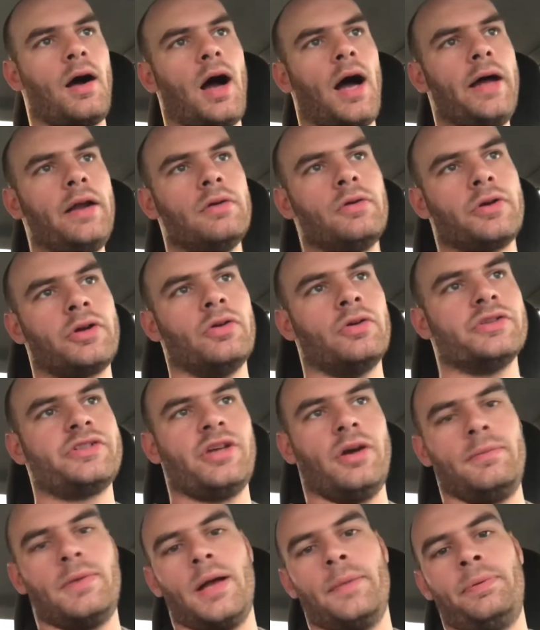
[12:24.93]
I don't go and
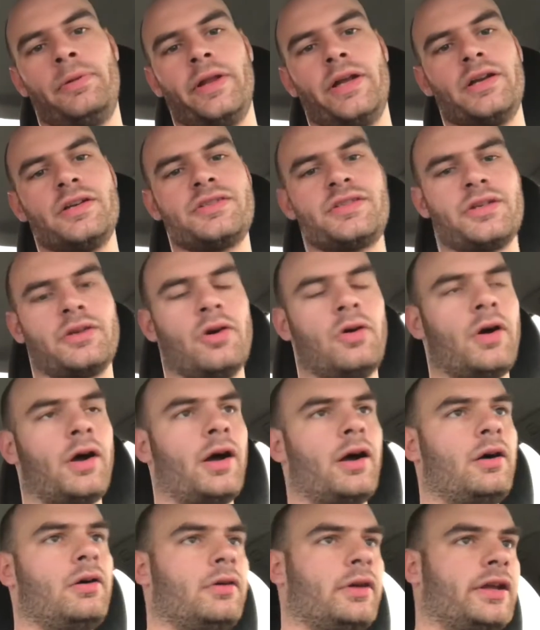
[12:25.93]
tell my players to go
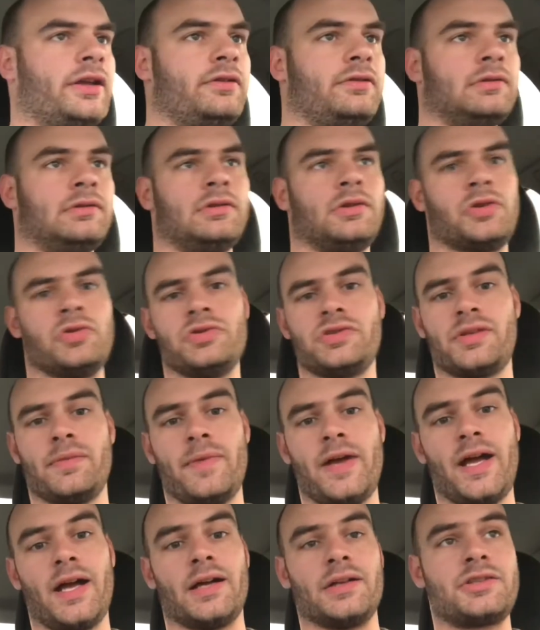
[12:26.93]
out and lose a
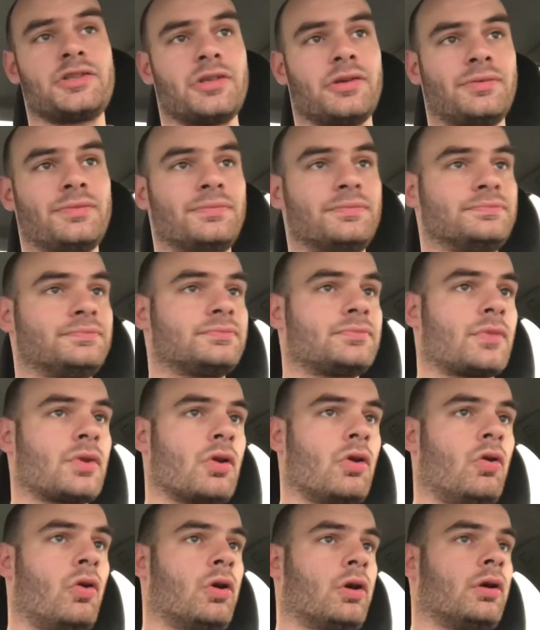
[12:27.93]
match
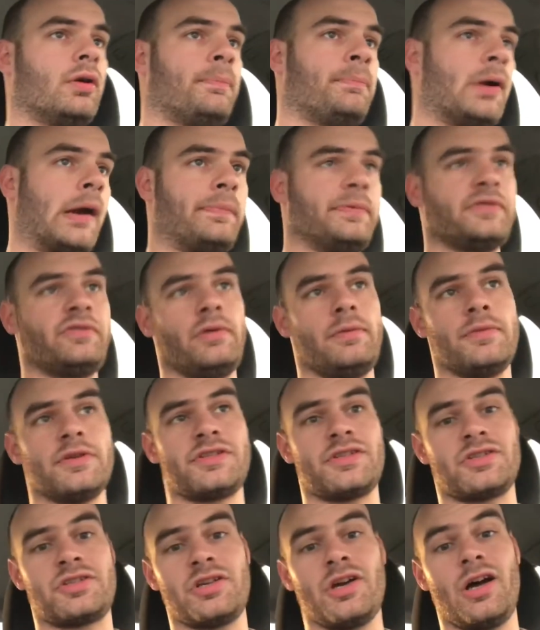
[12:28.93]
or purposely
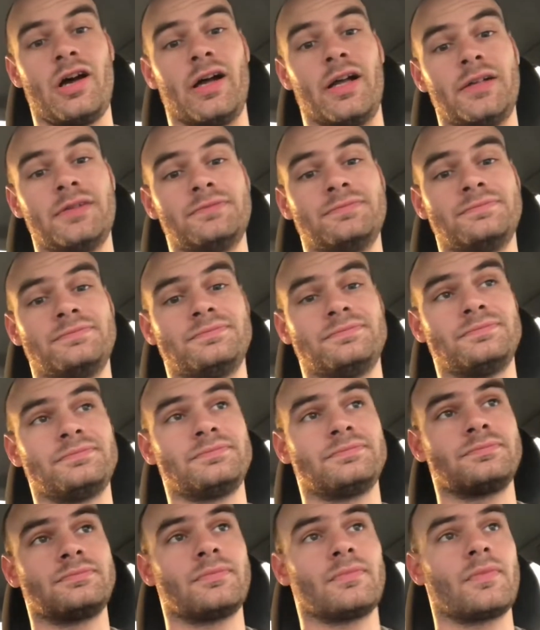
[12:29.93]
miss a shot.
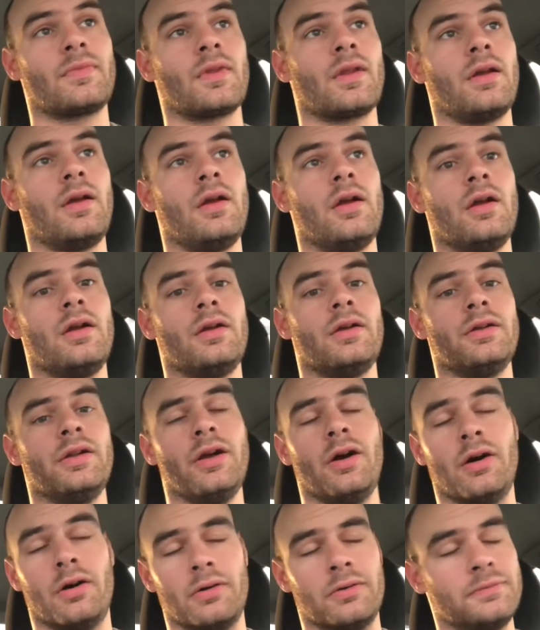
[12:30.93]

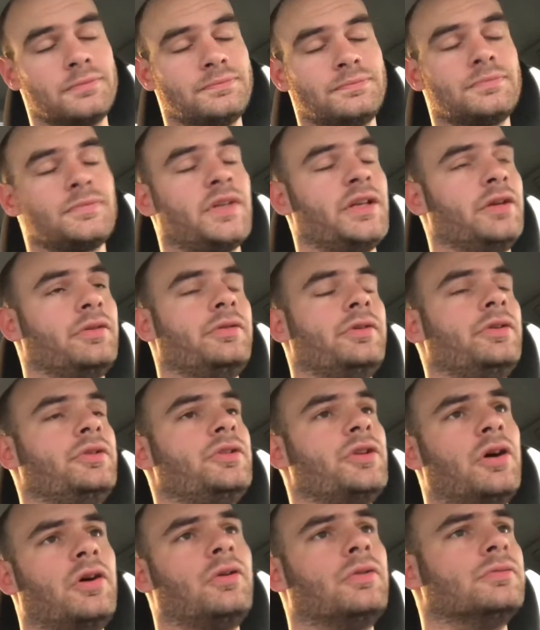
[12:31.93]
No, you
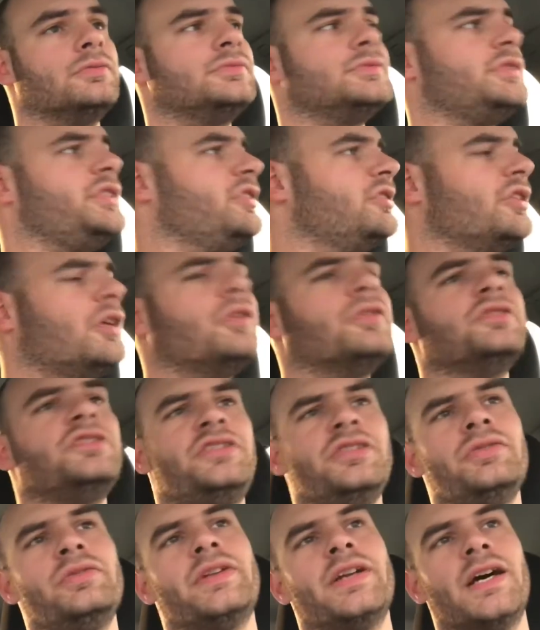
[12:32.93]
don't
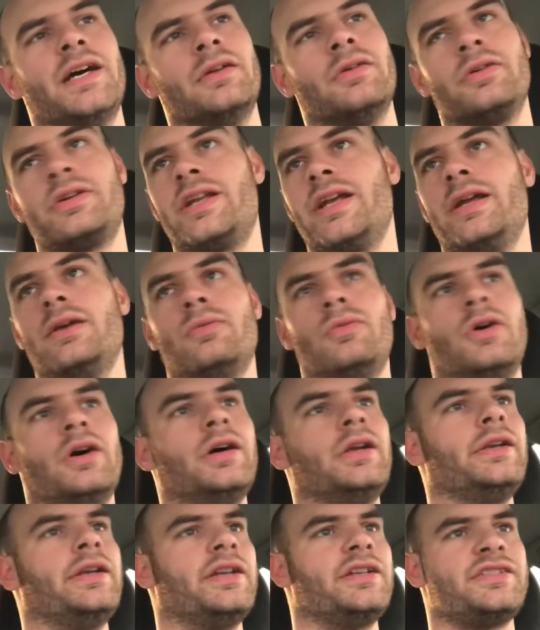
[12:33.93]
do that. Okay,
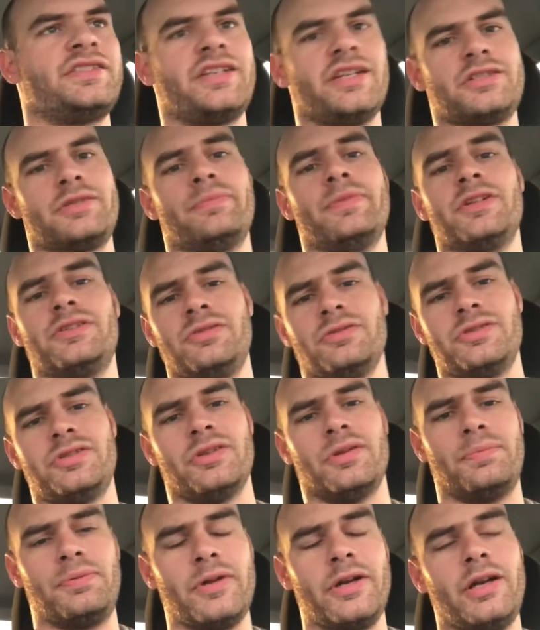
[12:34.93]
one, it is detrimental
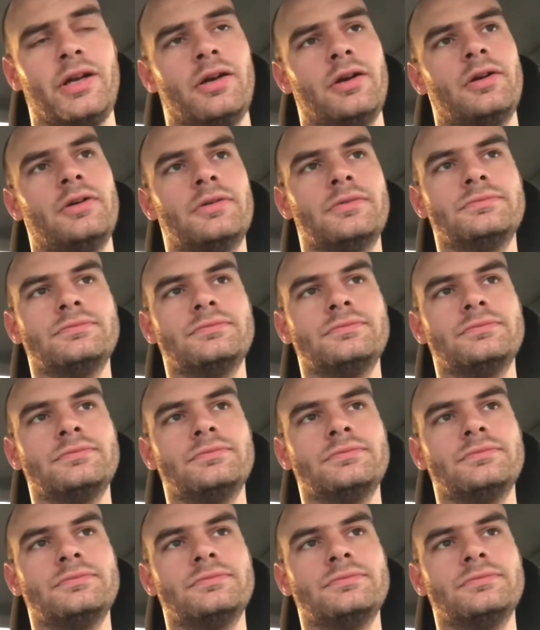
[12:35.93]
to the player,